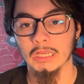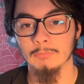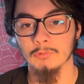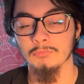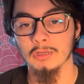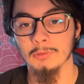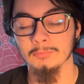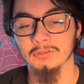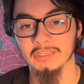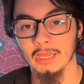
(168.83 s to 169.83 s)
I'm gonna pop
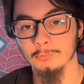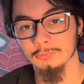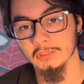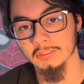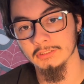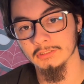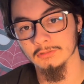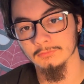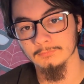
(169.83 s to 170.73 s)
up the app right here.